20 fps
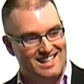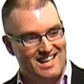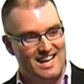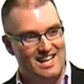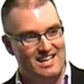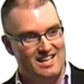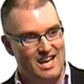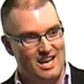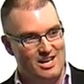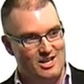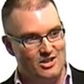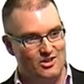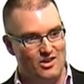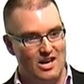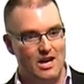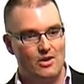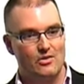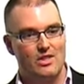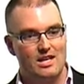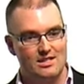and you know
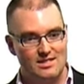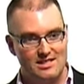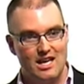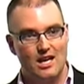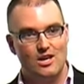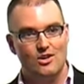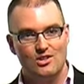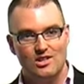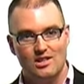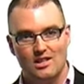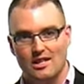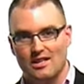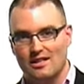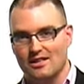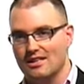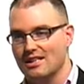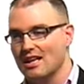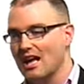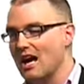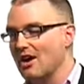how that's
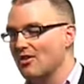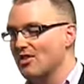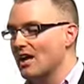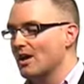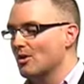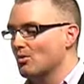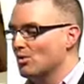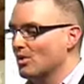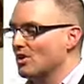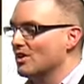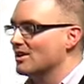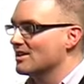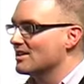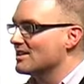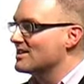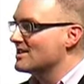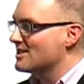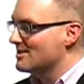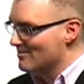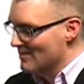calculated and how that
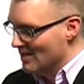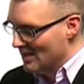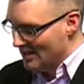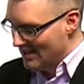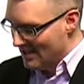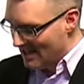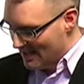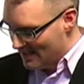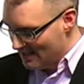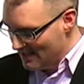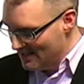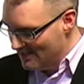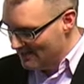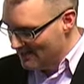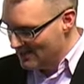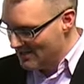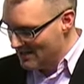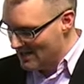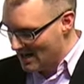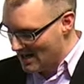works. And
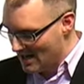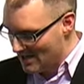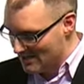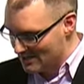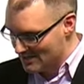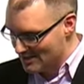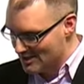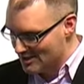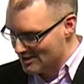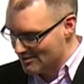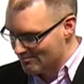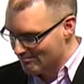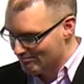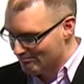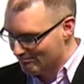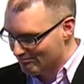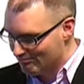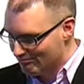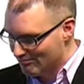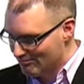even as
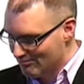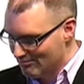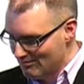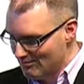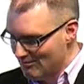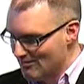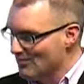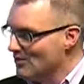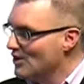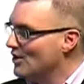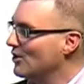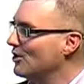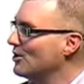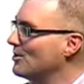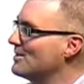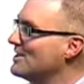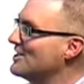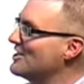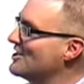urban